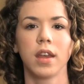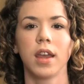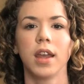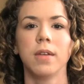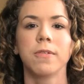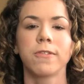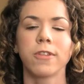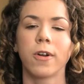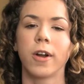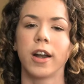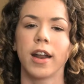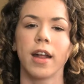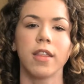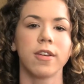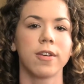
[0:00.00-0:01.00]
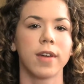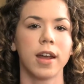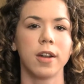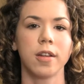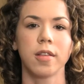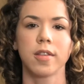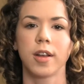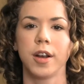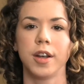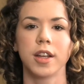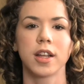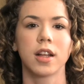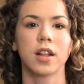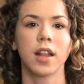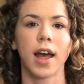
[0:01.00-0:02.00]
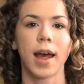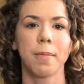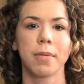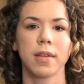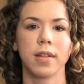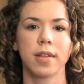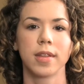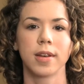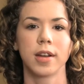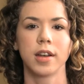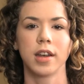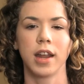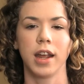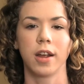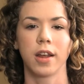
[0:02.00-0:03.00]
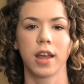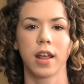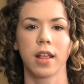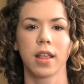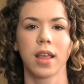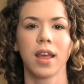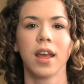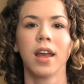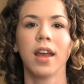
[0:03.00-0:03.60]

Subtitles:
In Florida, the ground is starting to collapse in certain areas,